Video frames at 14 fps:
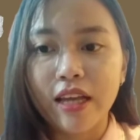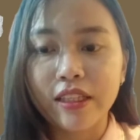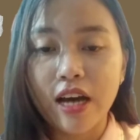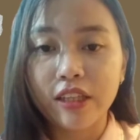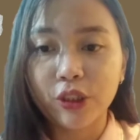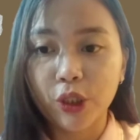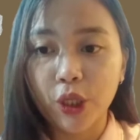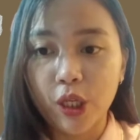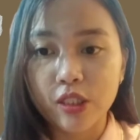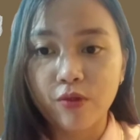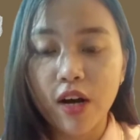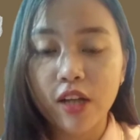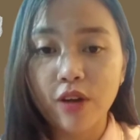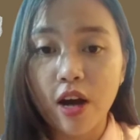And the answer is
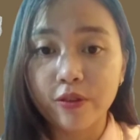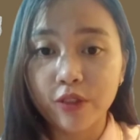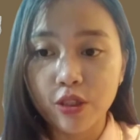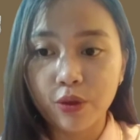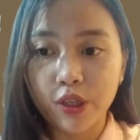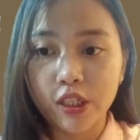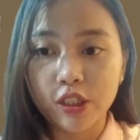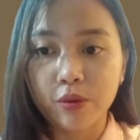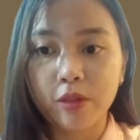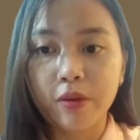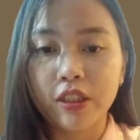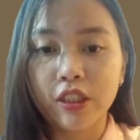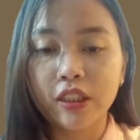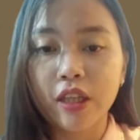the value after 2 years
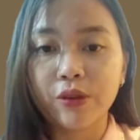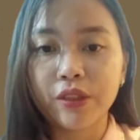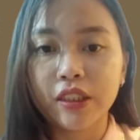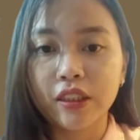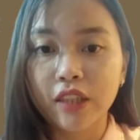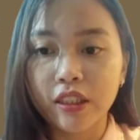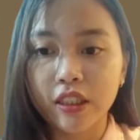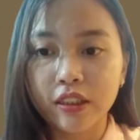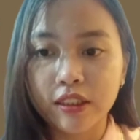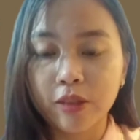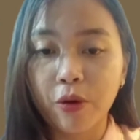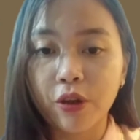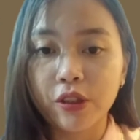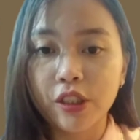will be
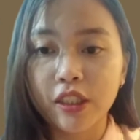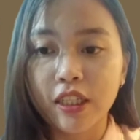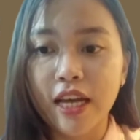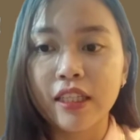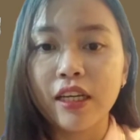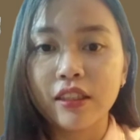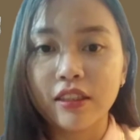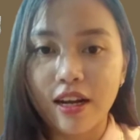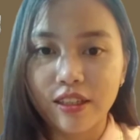$3,606.39.